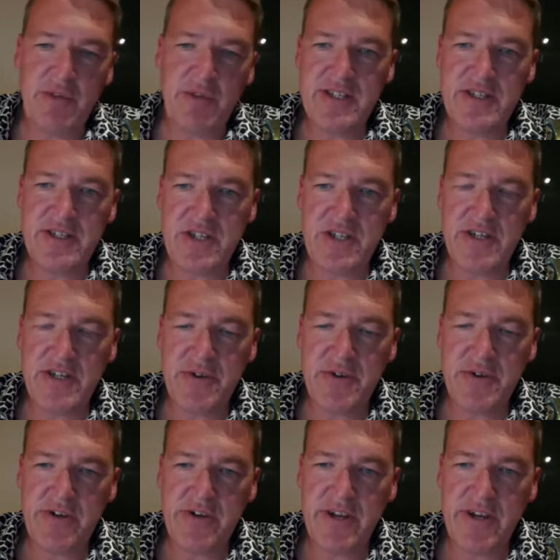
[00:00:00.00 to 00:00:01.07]
we need to change to
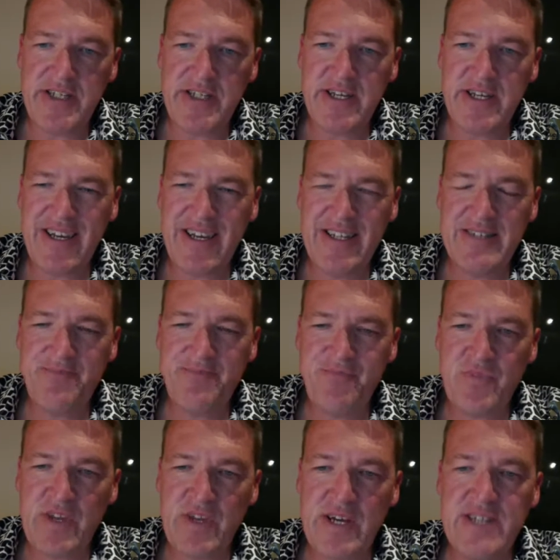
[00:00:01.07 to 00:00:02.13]
a green energy,
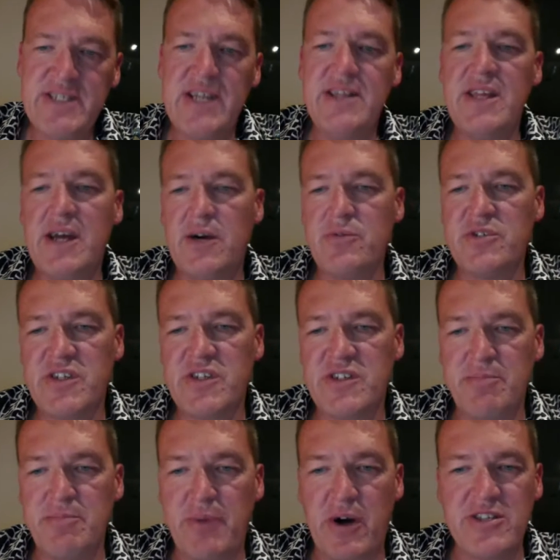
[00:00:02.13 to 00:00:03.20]
he's in the old
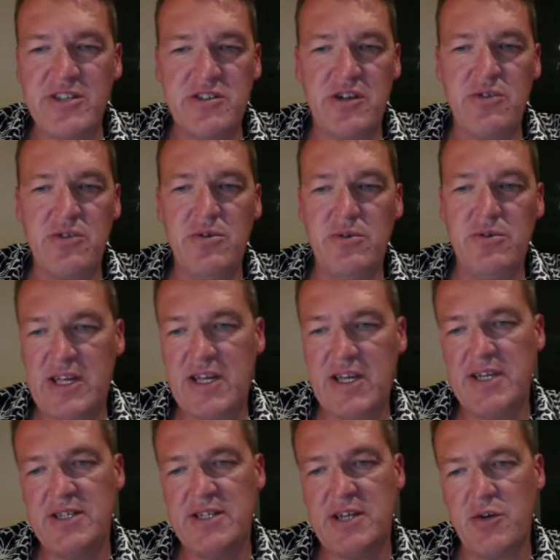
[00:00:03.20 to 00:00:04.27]
system. But I do think
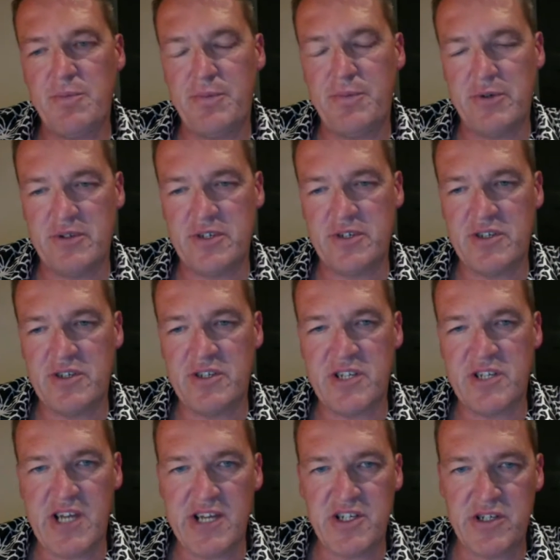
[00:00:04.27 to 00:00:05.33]
he's open to
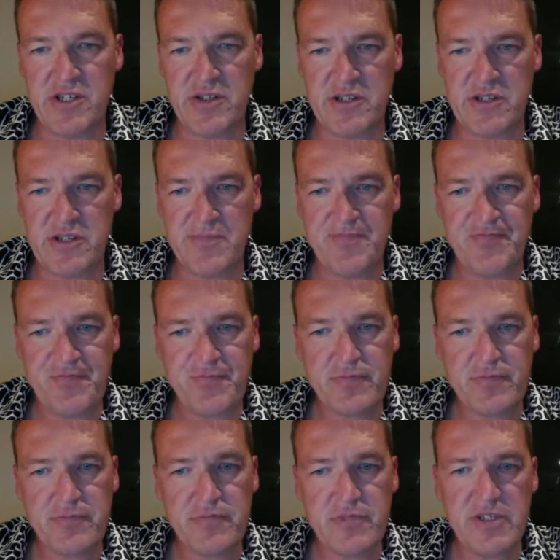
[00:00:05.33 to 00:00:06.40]
suggestions.
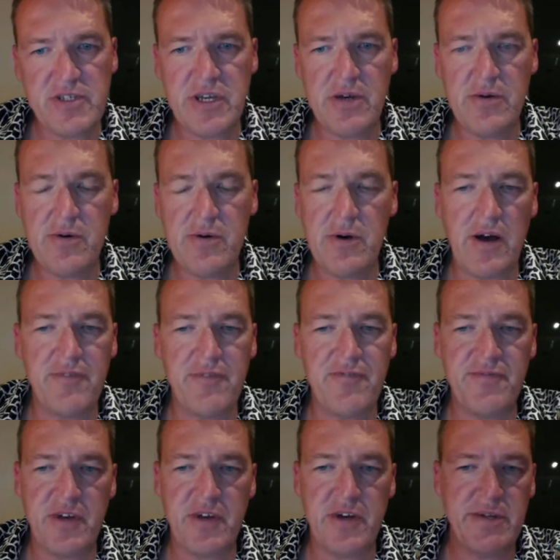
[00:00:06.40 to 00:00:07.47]
So I've
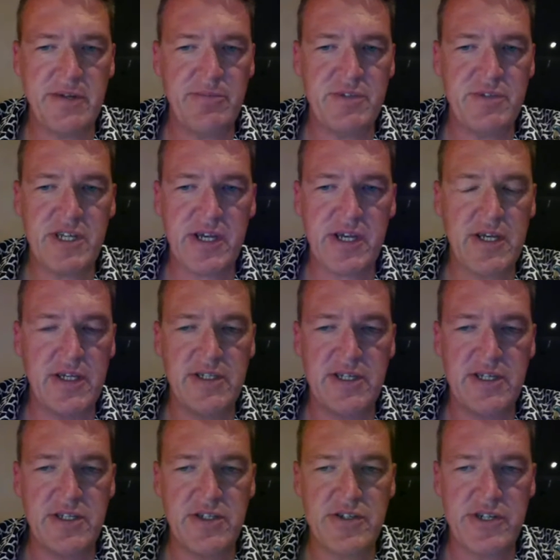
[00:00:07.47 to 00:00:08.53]
heard him say he's
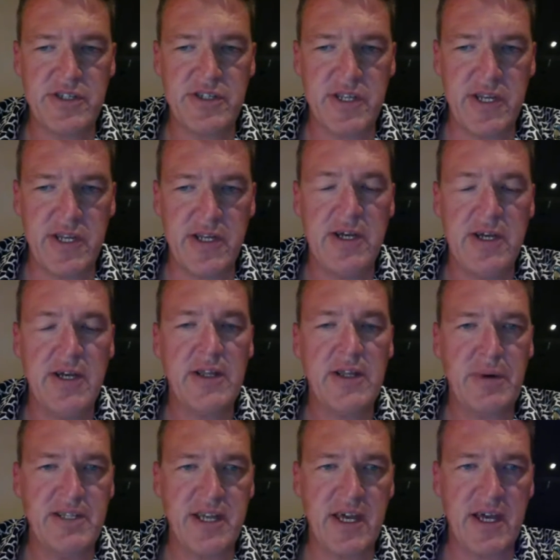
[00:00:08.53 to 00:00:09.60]
interested in the
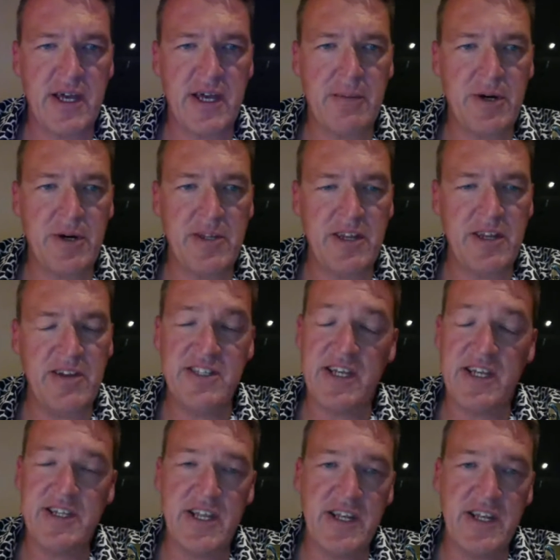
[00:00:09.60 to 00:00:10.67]
basic income idea. He
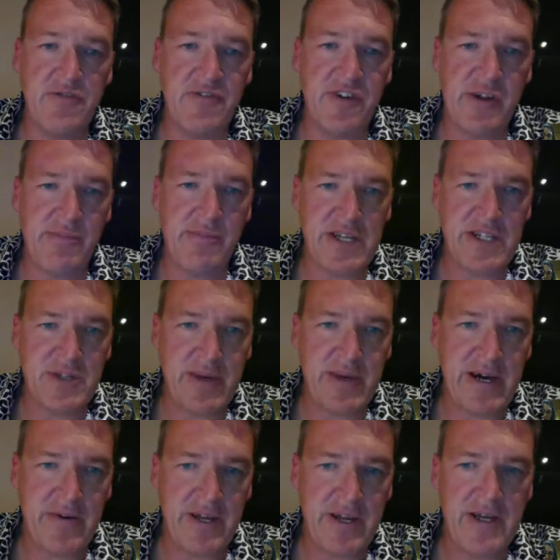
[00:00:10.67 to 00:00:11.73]
said he didn't know very much
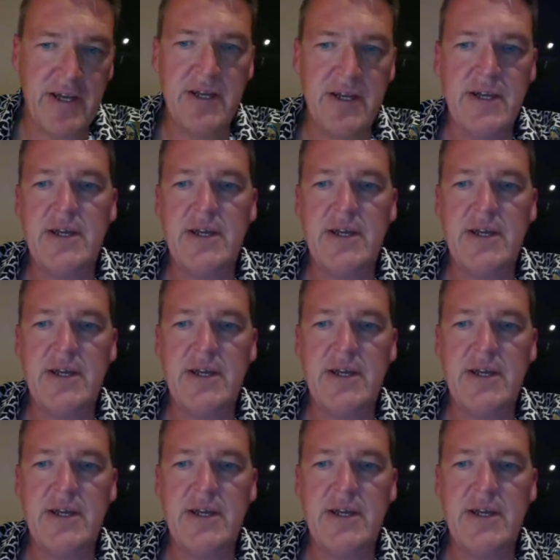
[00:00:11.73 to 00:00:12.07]
about it.